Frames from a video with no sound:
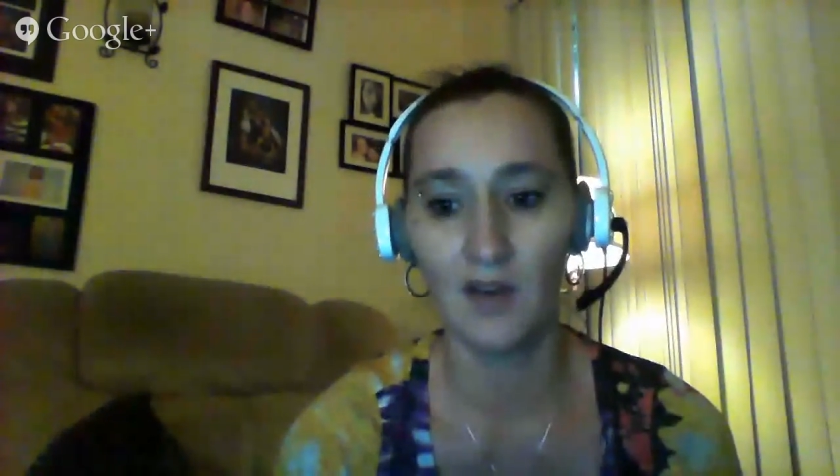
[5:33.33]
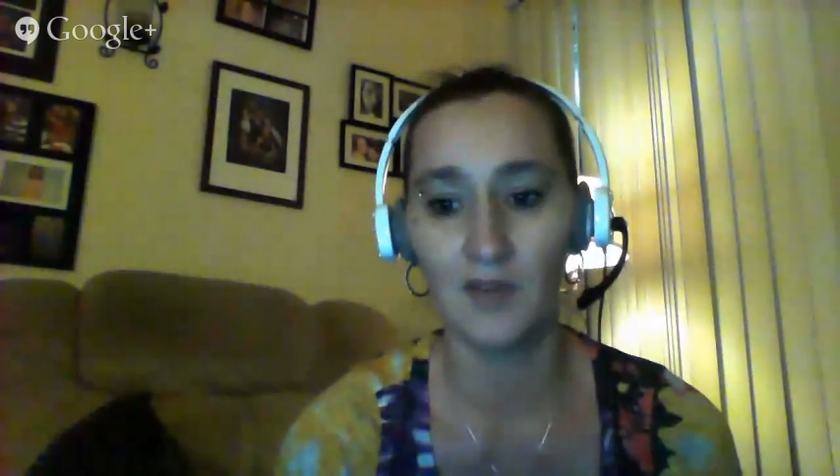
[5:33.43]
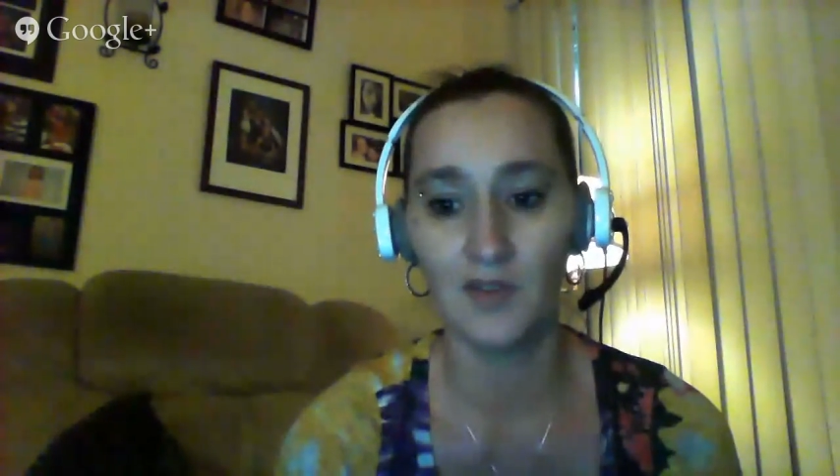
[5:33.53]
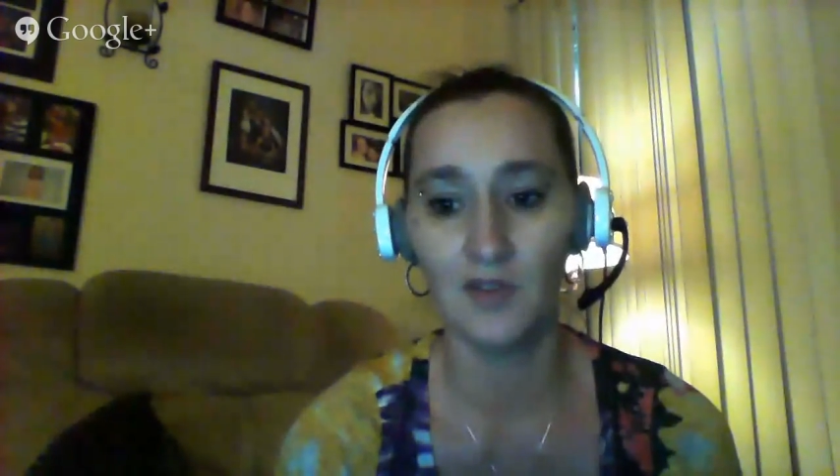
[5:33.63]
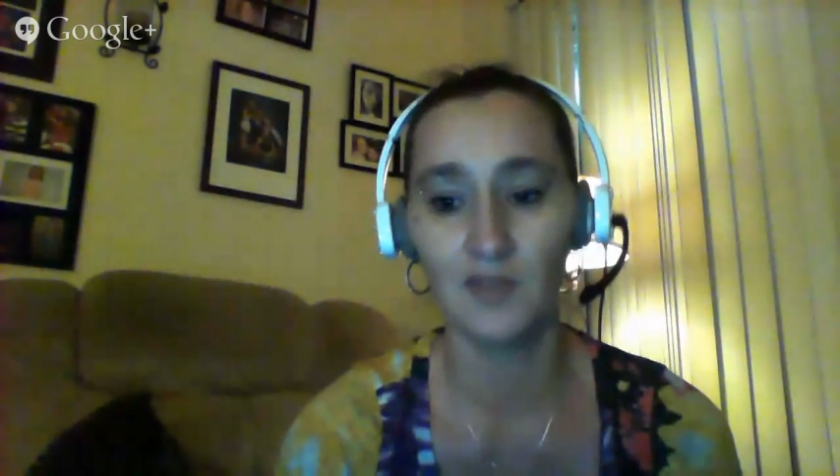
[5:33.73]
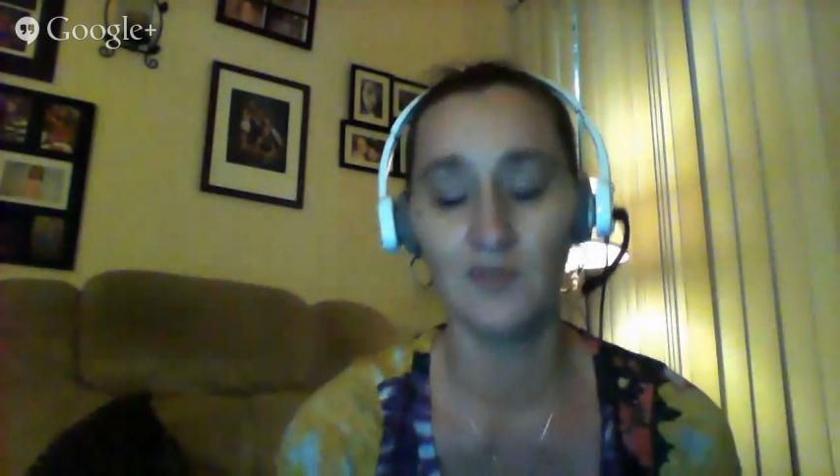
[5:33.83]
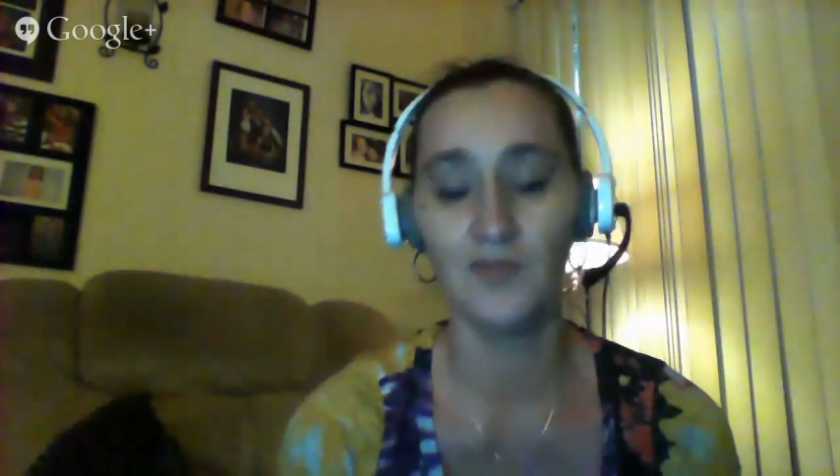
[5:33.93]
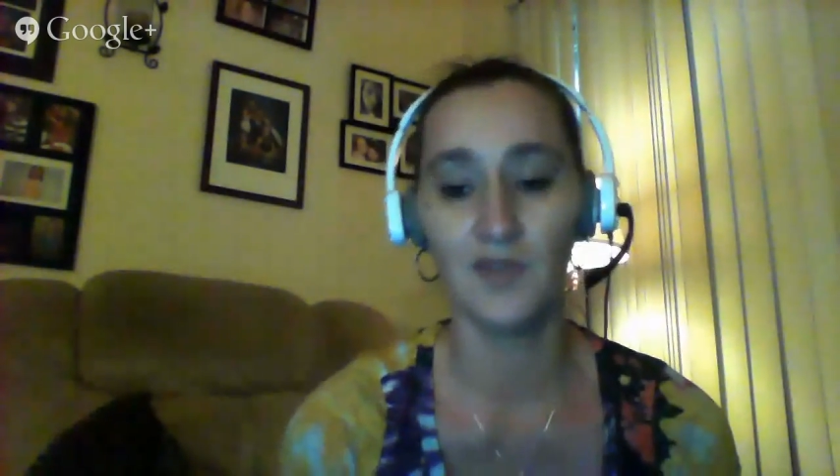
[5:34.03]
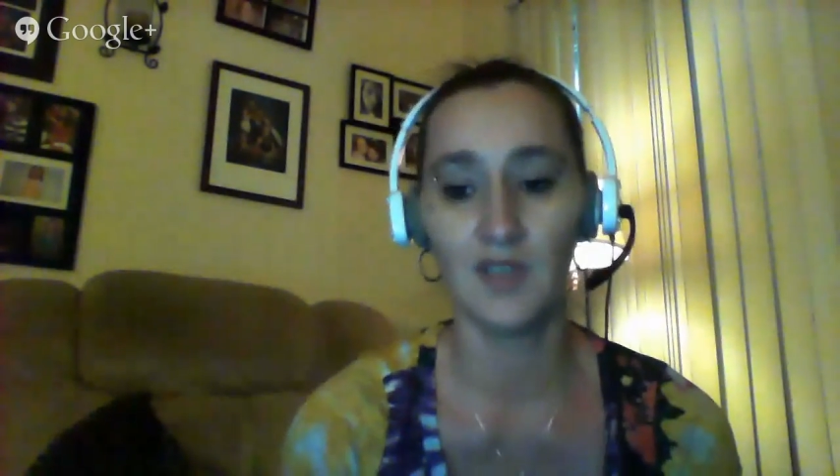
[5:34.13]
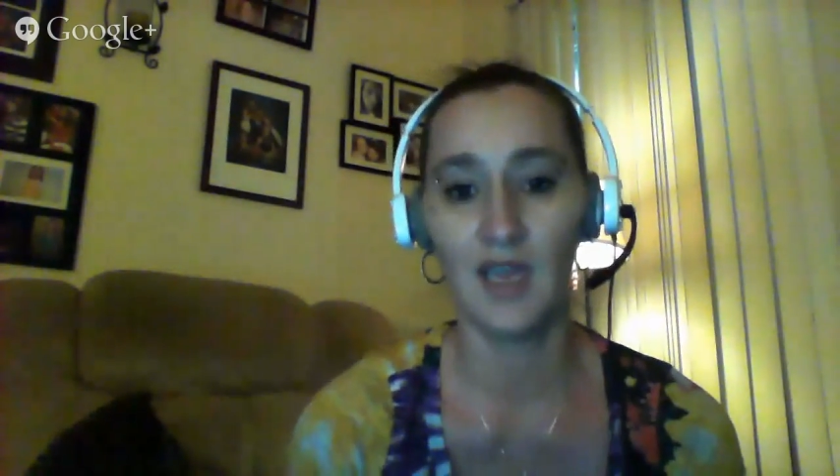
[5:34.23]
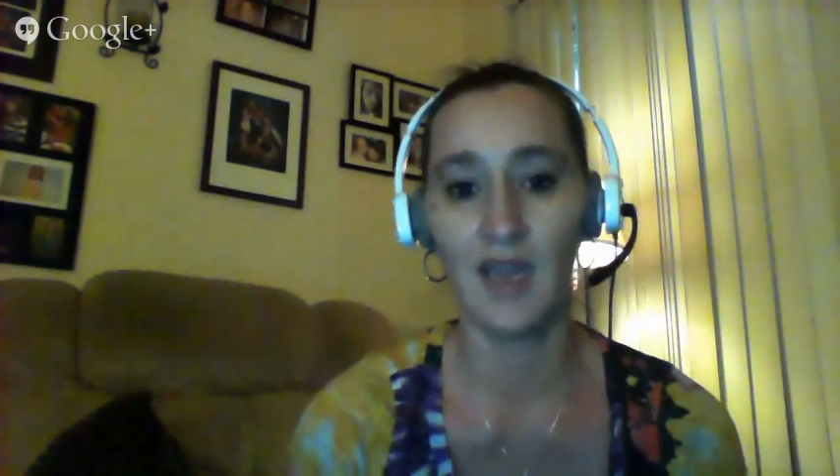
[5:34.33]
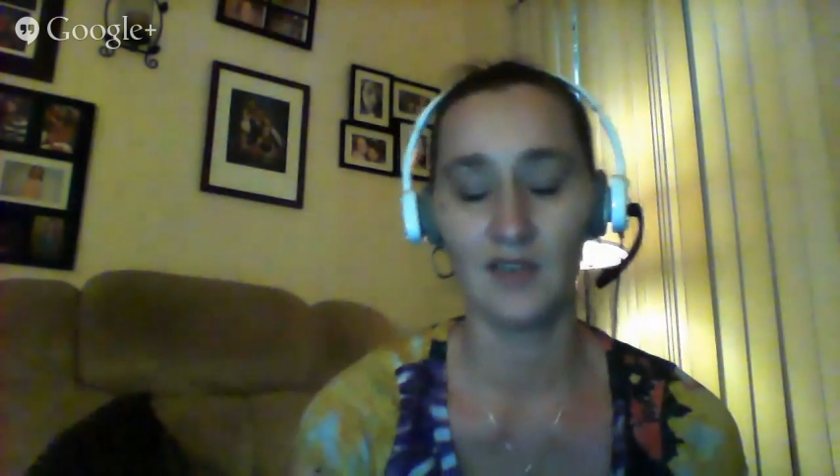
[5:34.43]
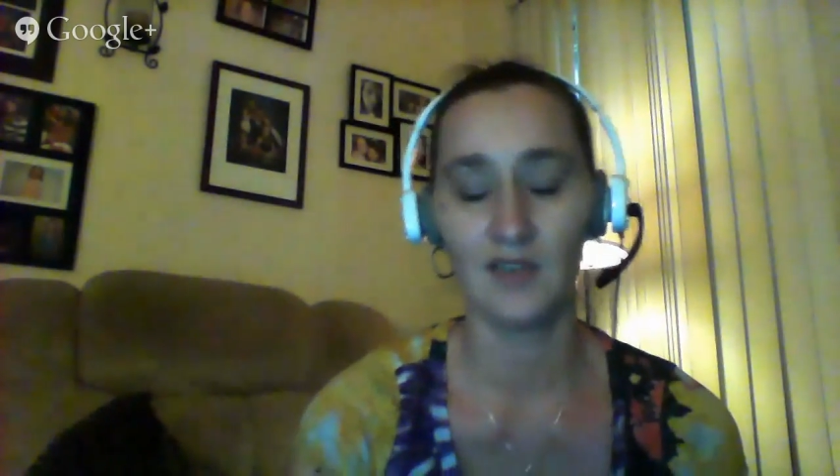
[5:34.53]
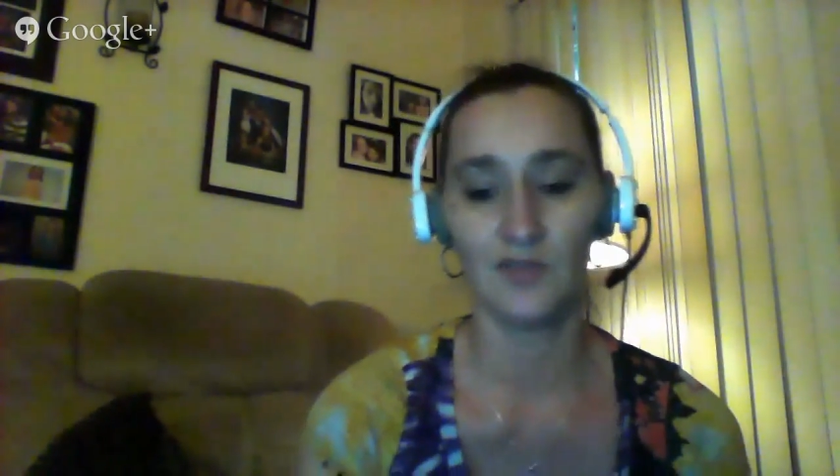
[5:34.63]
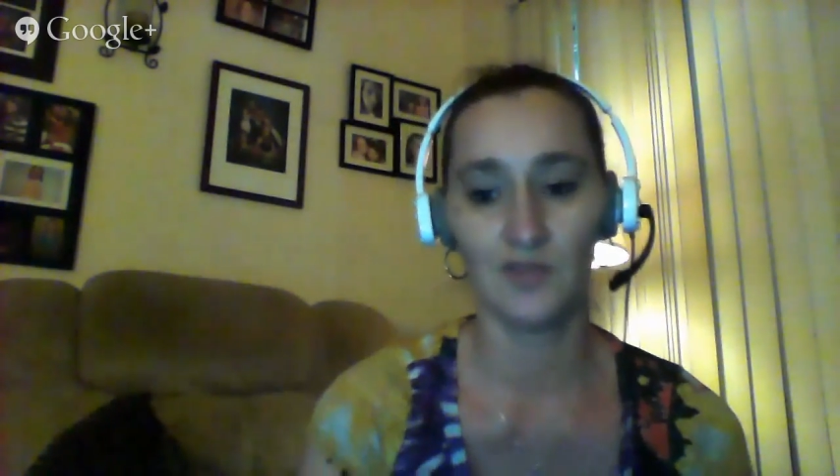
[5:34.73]
All the good, funny
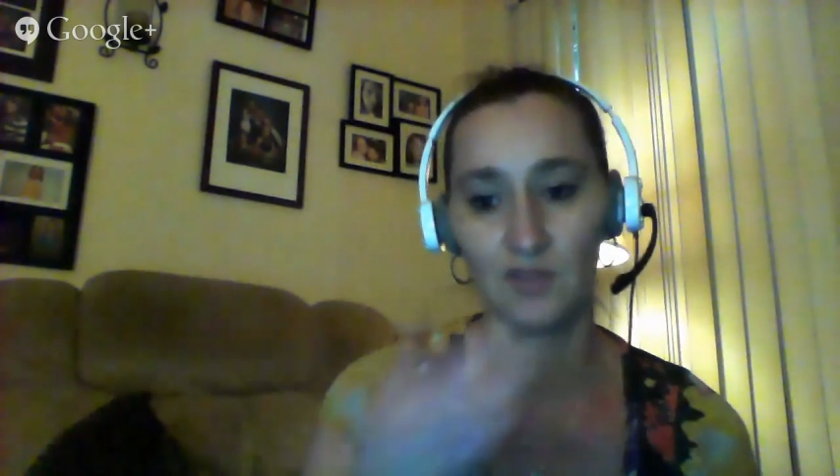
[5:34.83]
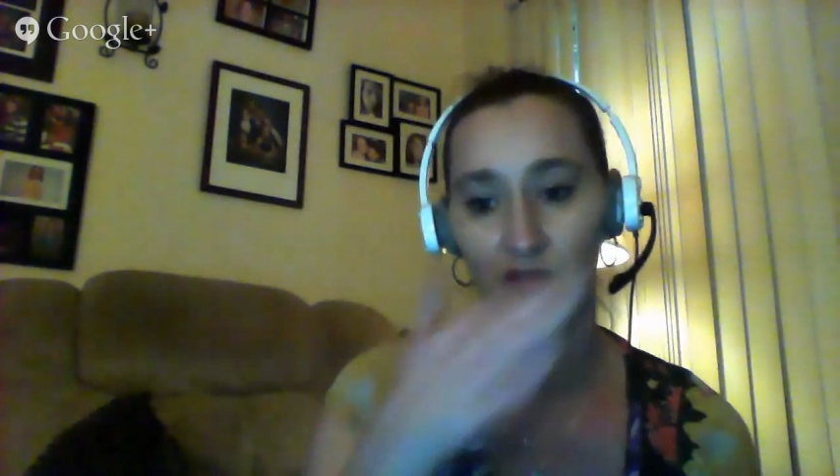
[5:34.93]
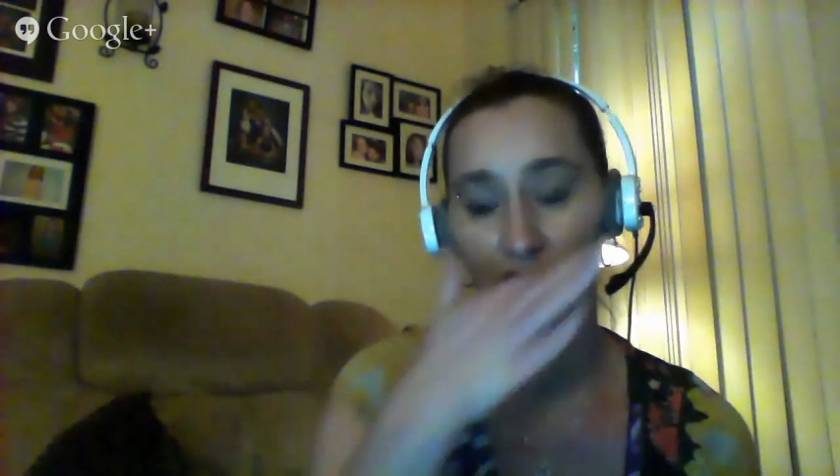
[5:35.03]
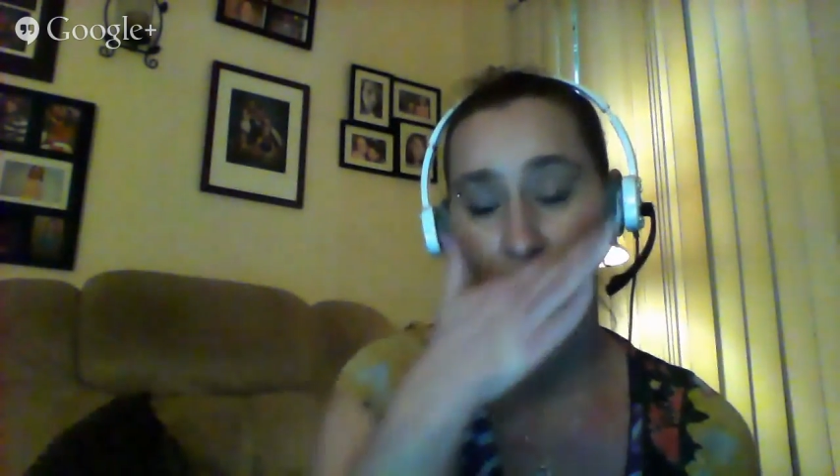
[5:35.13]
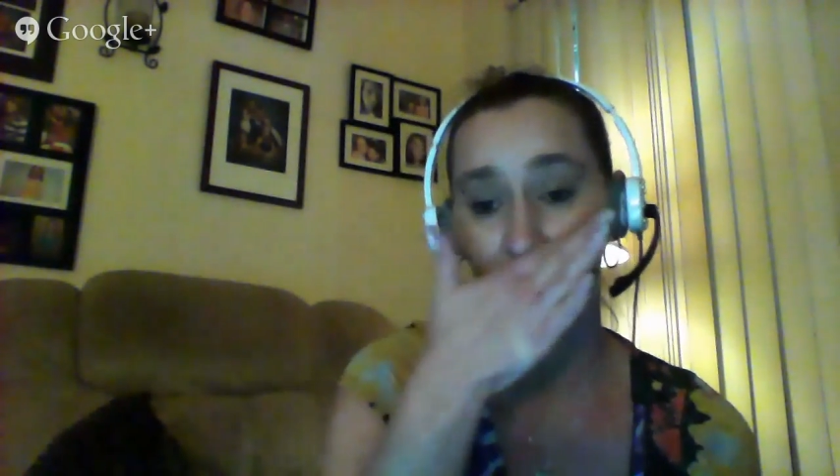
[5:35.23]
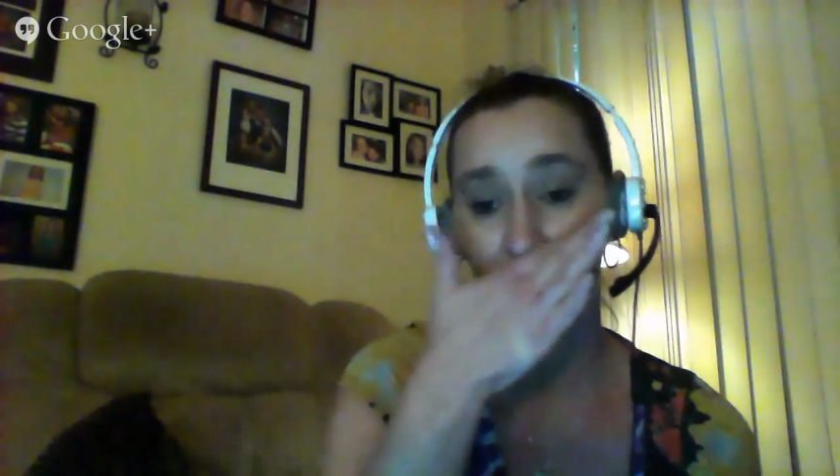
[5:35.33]
actors are going to be,